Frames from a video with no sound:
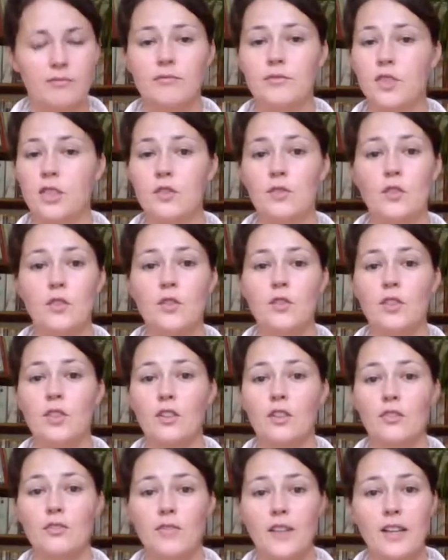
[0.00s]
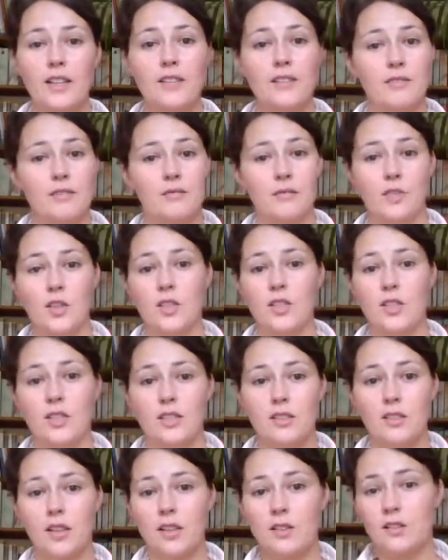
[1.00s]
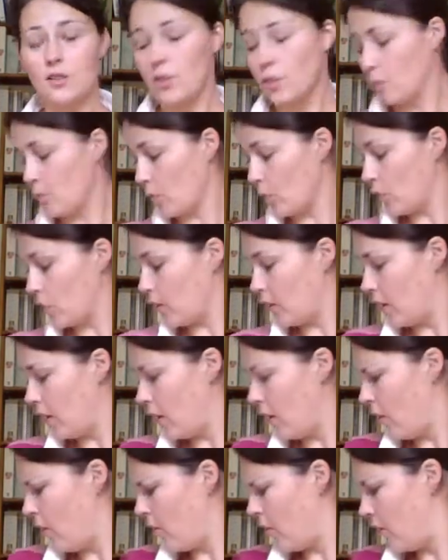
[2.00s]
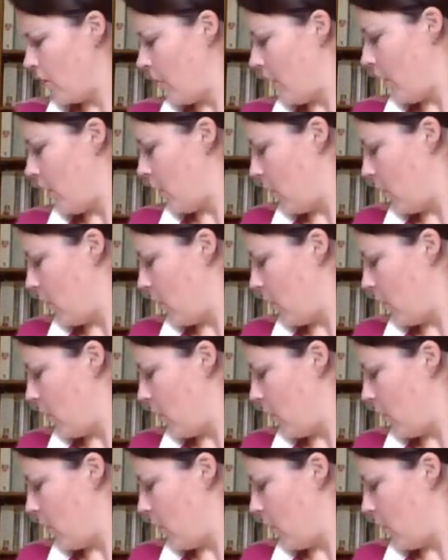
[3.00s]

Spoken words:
just for using on the face. because it's nice and small. A lot of